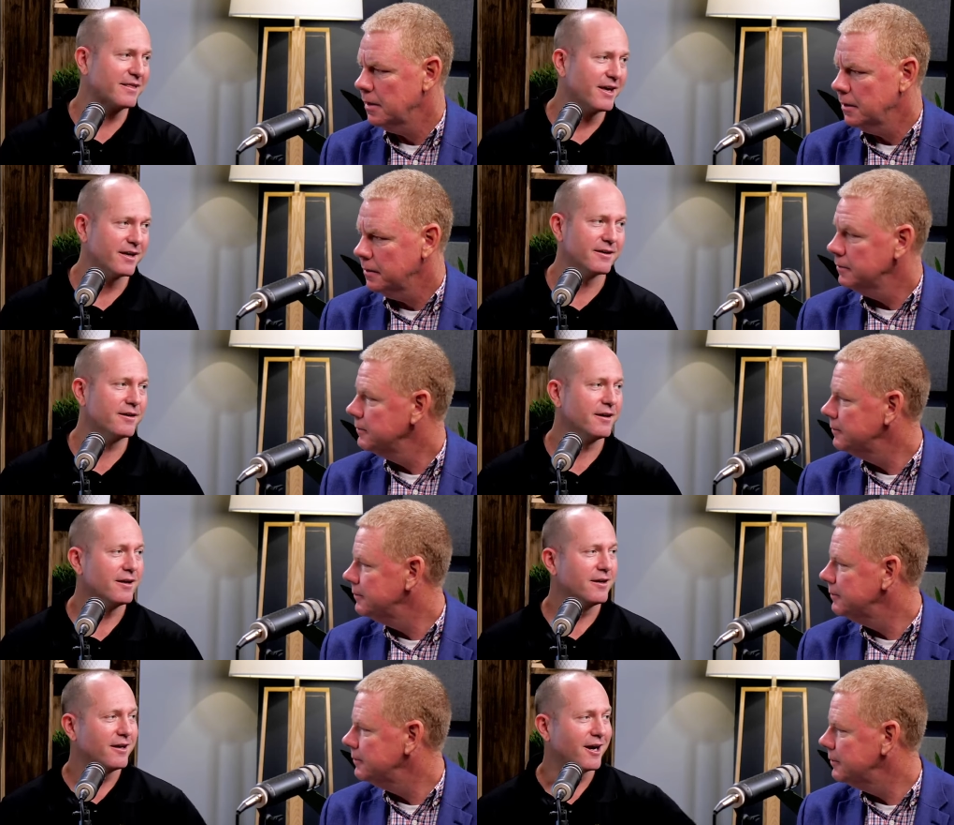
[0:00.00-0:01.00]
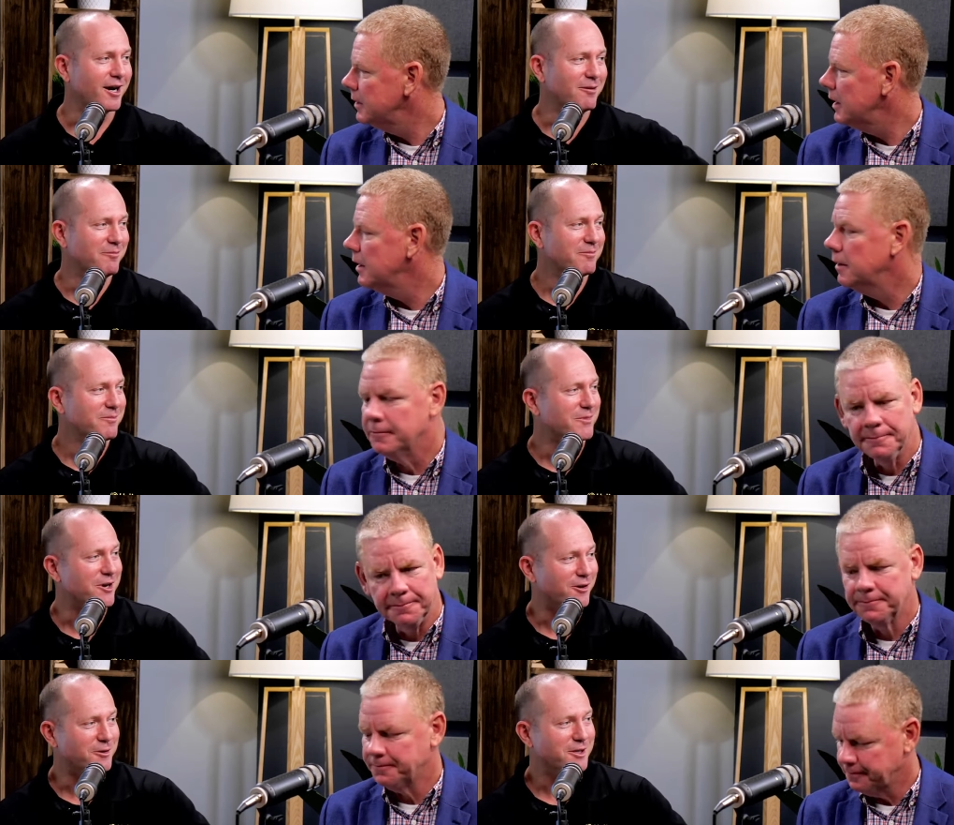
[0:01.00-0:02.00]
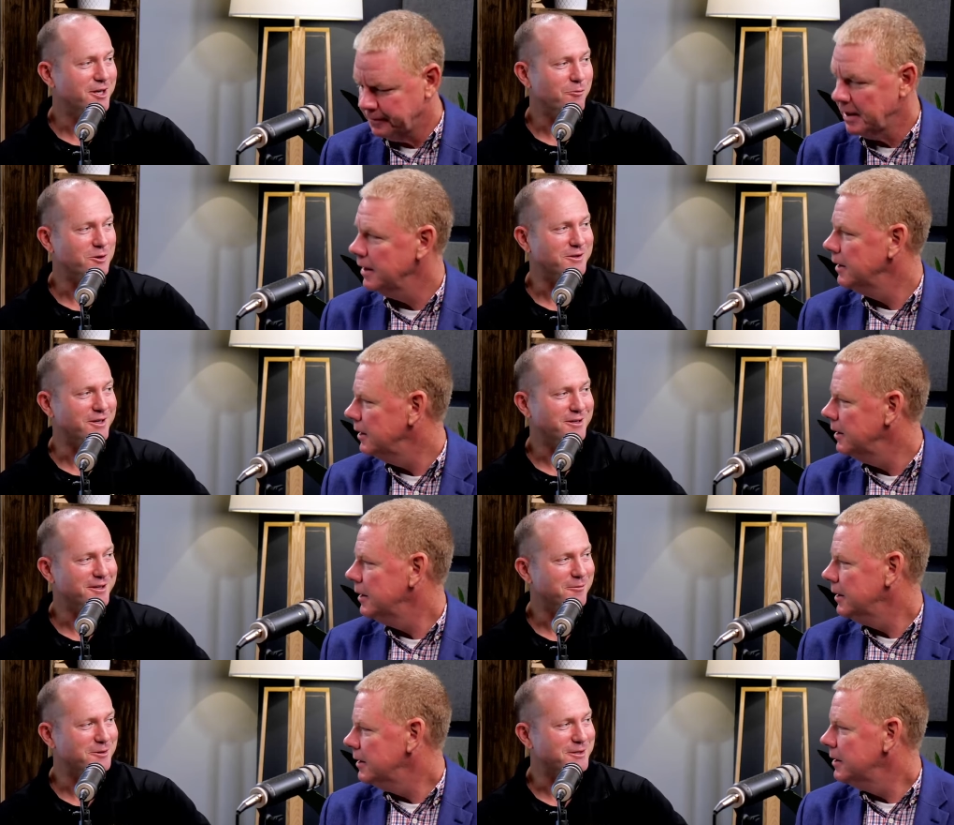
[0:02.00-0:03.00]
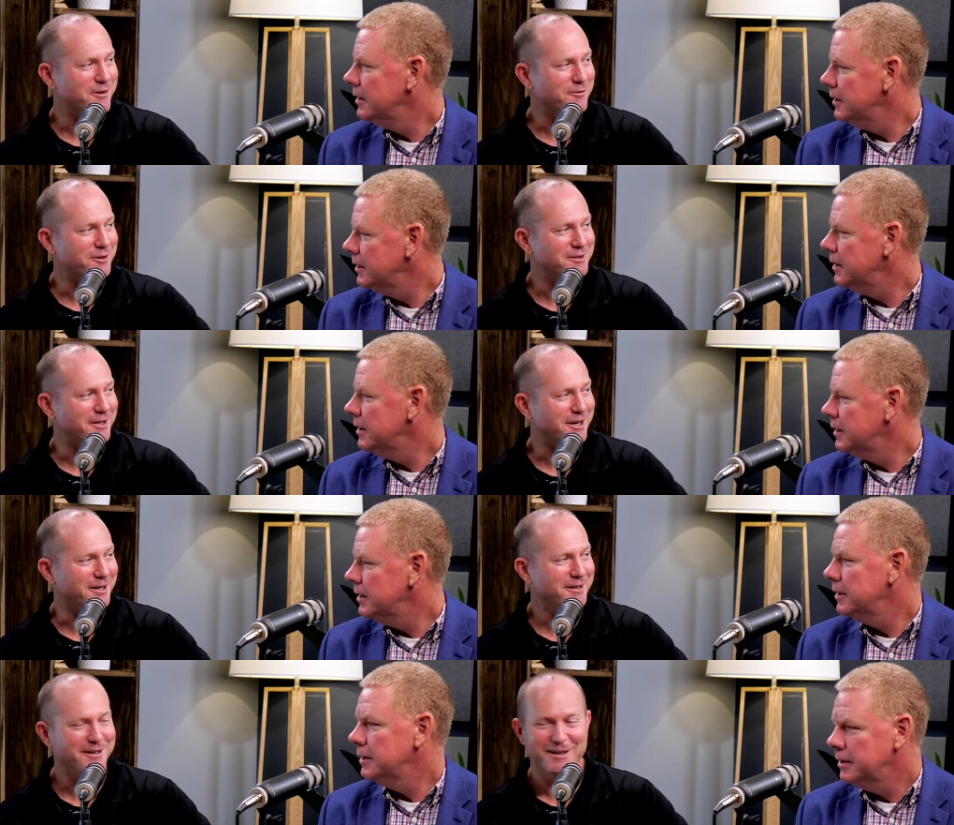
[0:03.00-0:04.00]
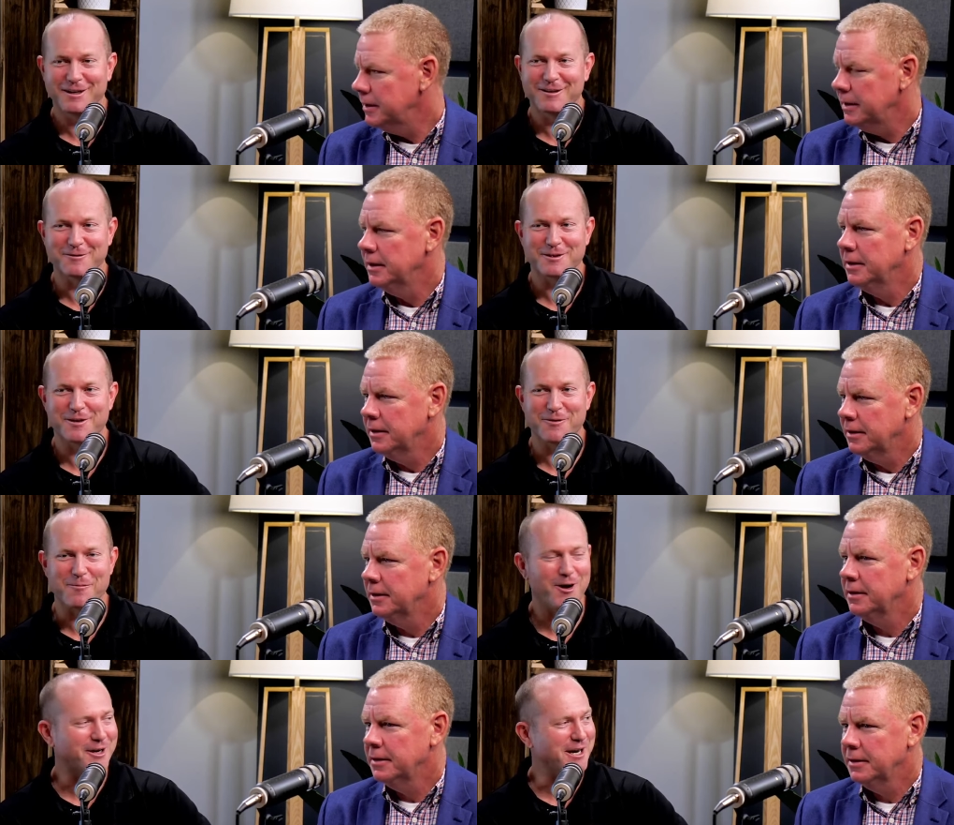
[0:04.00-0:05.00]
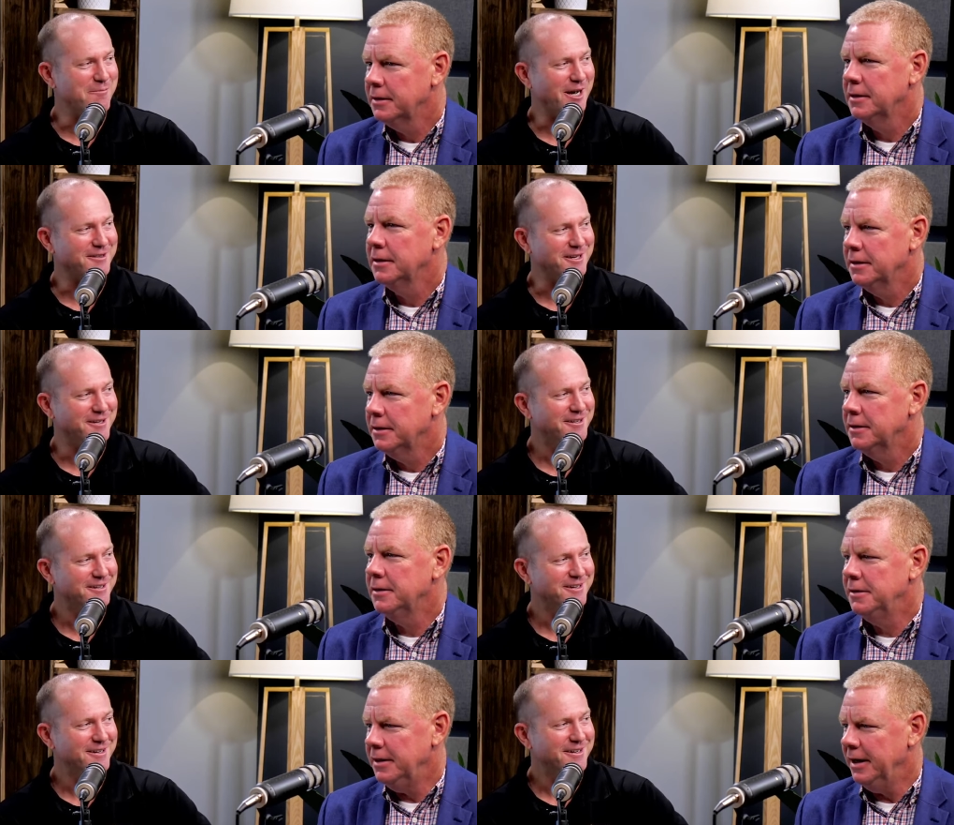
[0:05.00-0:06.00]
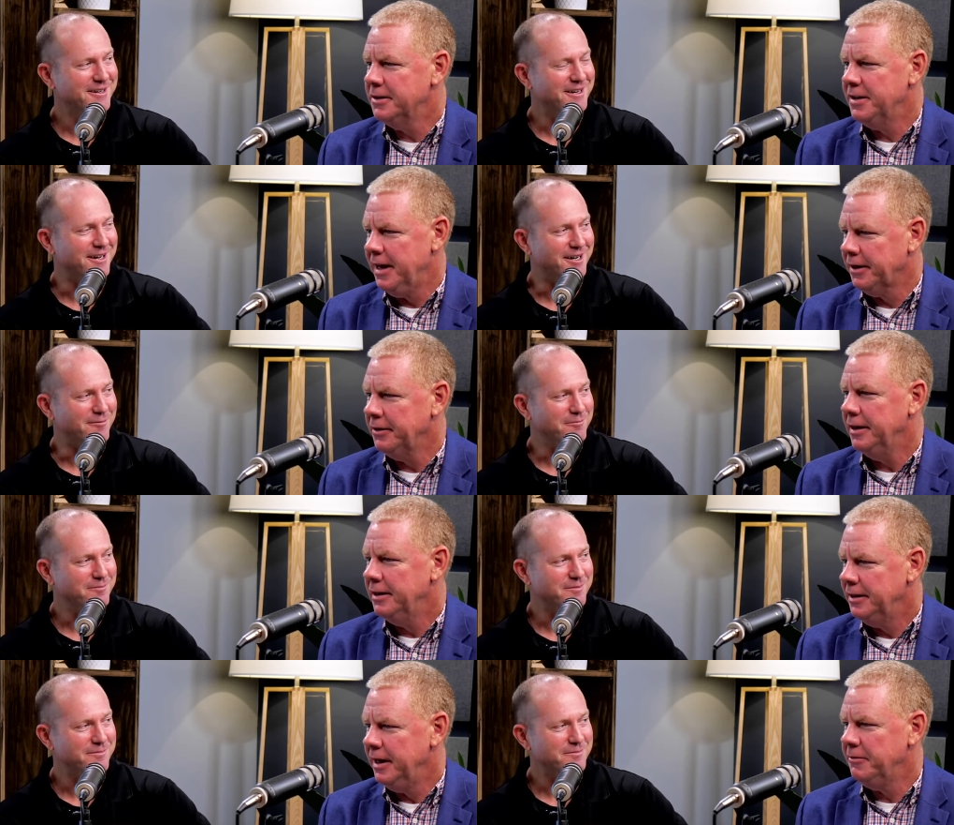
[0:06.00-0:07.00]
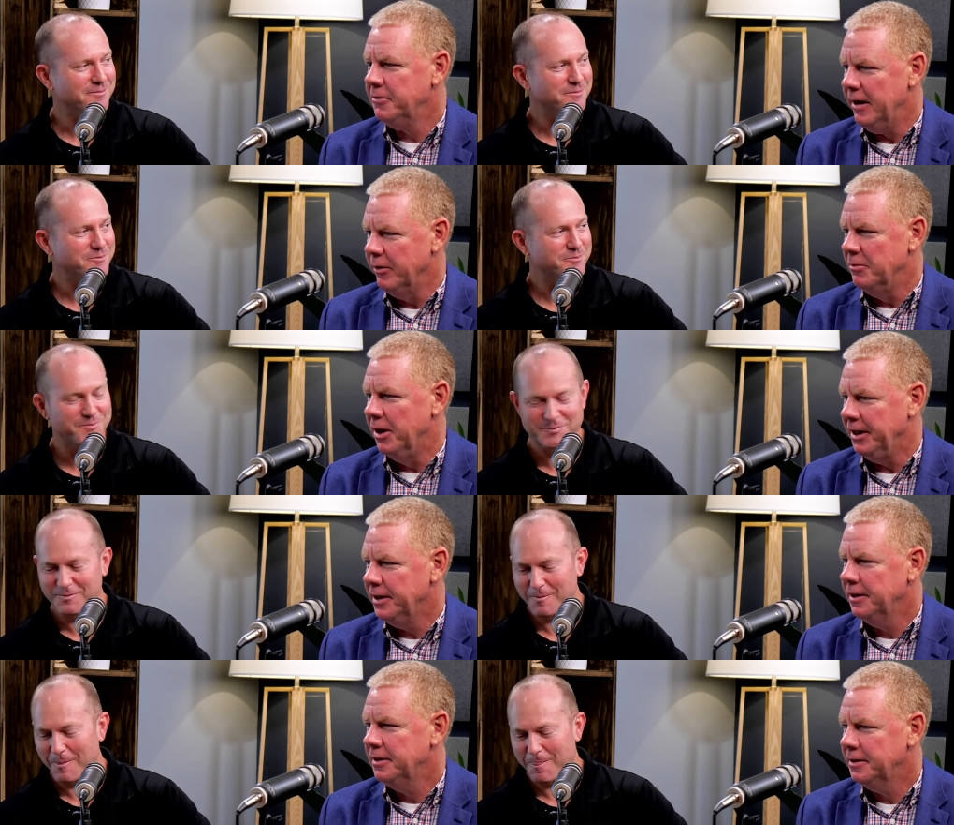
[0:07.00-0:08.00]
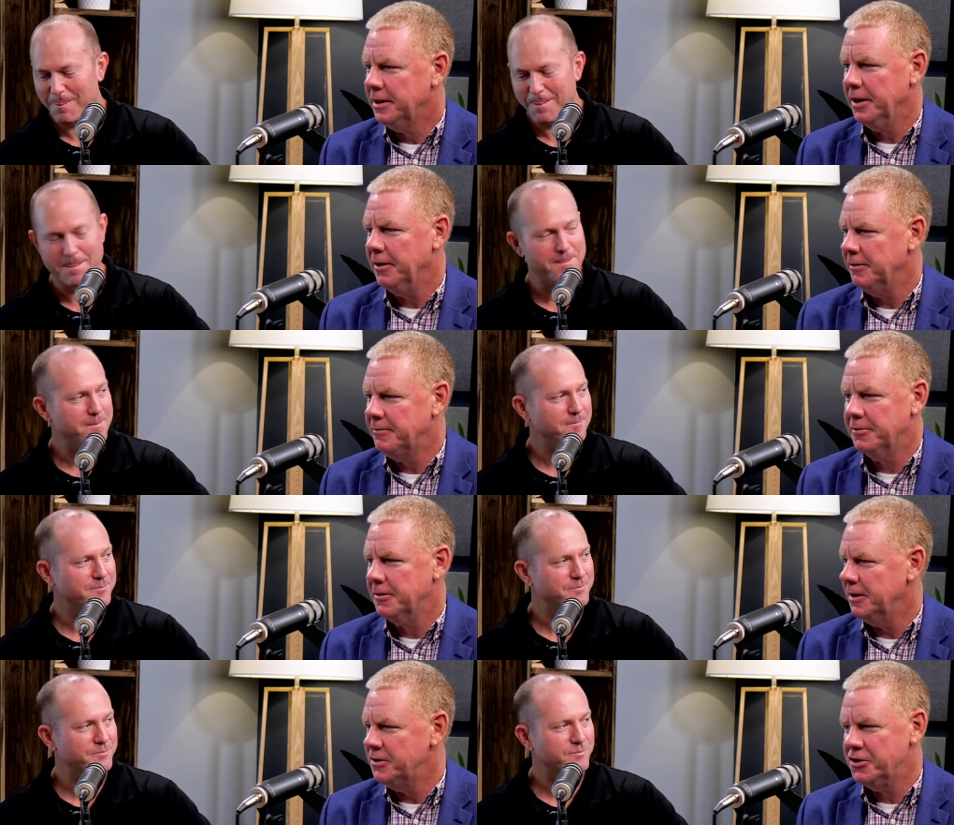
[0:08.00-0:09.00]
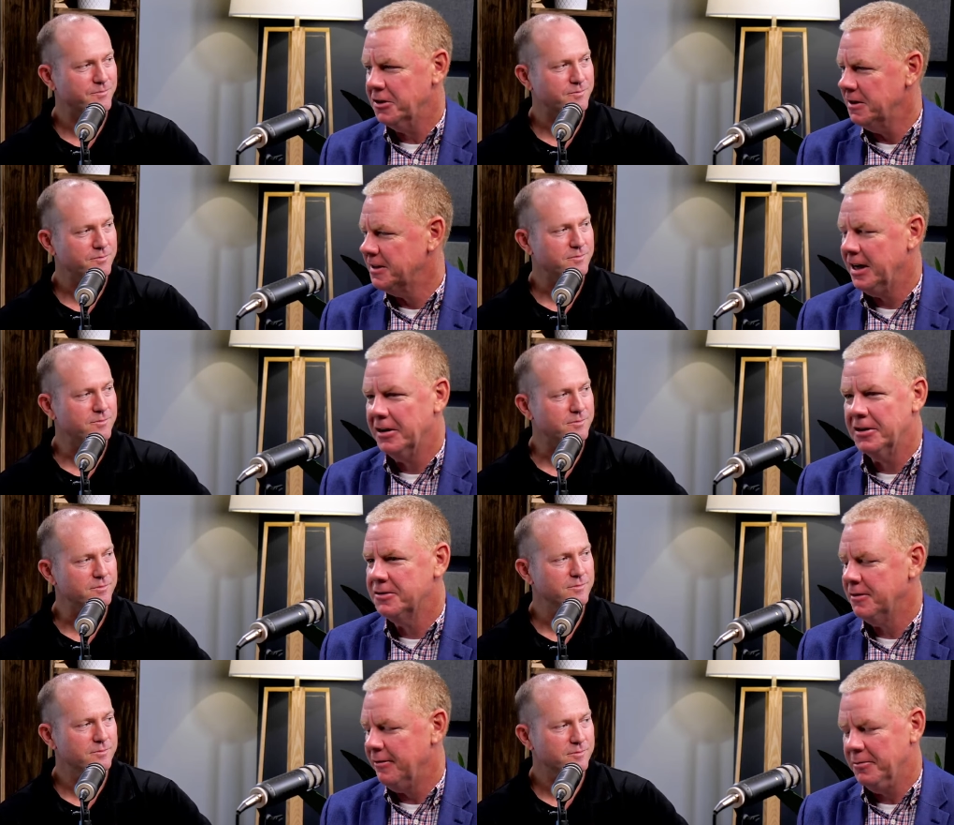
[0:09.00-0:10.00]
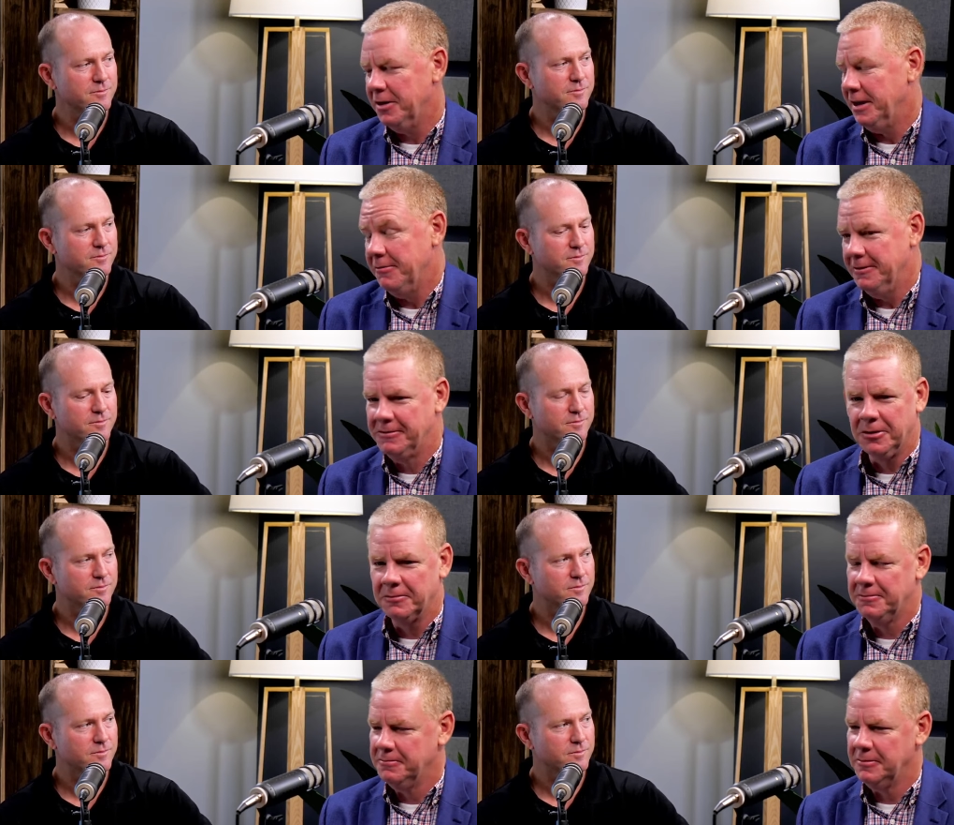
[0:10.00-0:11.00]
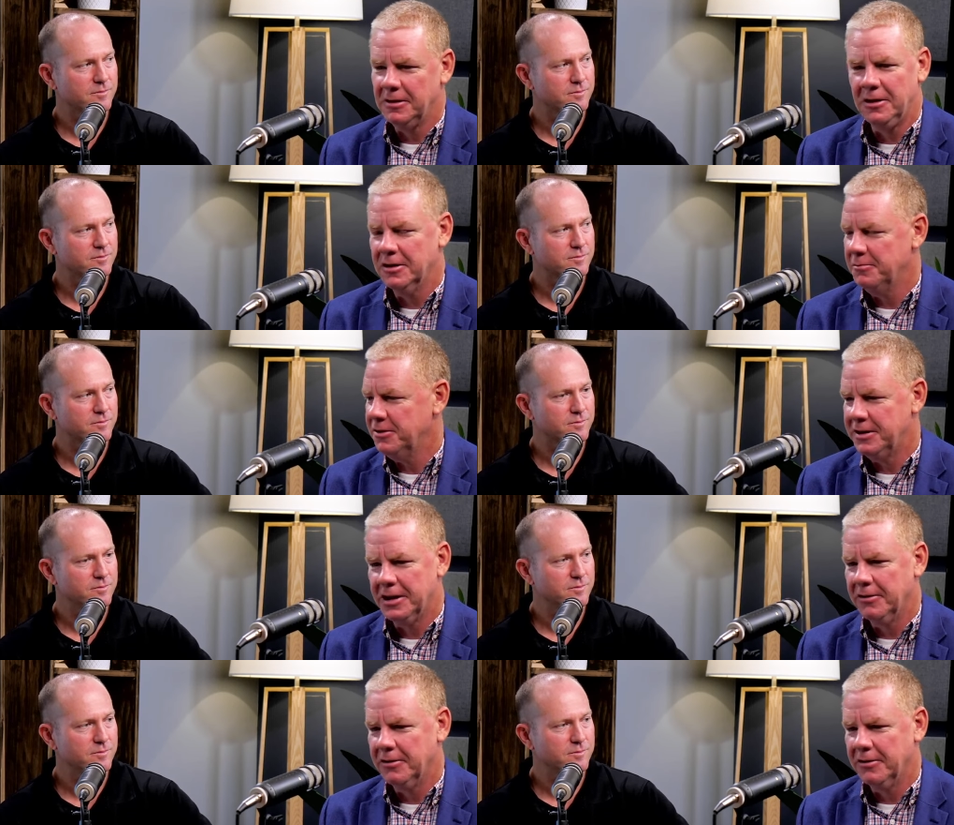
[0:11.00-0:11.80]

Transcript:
Speaker 1: then, um, you know, it, it, was a it was a different uh, it was a different ball game back then.
Speaker 2: Exactly. Um, yeah, for everybody, you know, for insurance carriers, for everybody, it would. 100%